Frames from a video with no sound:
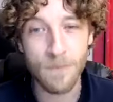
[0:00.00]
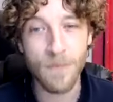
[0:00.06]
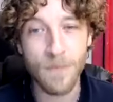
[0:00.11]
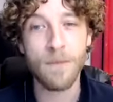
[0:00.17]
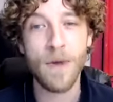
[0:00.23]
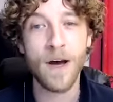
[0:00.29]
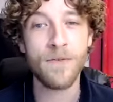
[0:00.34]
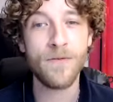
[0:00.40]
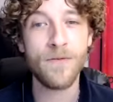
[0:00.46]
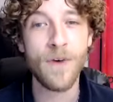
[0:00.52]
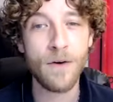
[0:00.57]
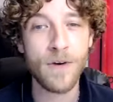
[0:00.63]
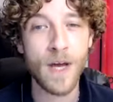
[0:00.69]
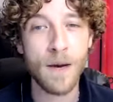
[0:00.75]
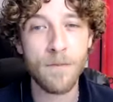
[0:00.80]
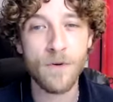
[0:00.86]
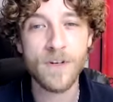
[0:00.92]
but my phone
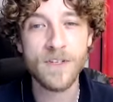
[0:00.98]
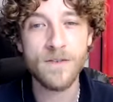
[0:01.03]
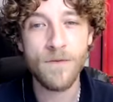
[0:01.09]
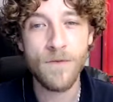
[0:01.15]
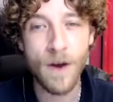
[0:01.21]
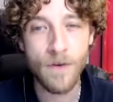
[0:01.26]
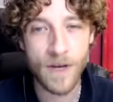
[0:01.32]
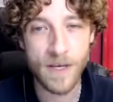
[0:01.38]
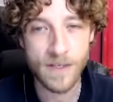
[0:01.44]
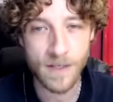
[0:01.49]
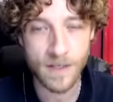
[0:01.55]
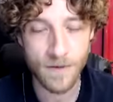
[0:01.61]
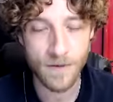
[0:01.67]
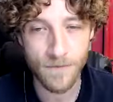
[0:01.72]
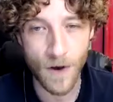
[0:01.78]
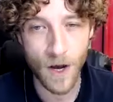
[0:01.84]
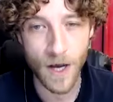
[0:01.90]
number is very easy
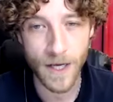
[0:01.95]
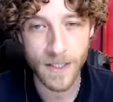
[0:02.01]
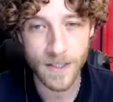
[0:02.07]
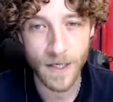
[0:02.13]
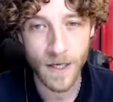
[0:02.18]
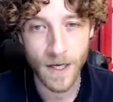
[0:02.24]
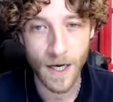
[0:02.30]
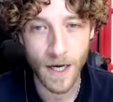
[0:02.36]
to find.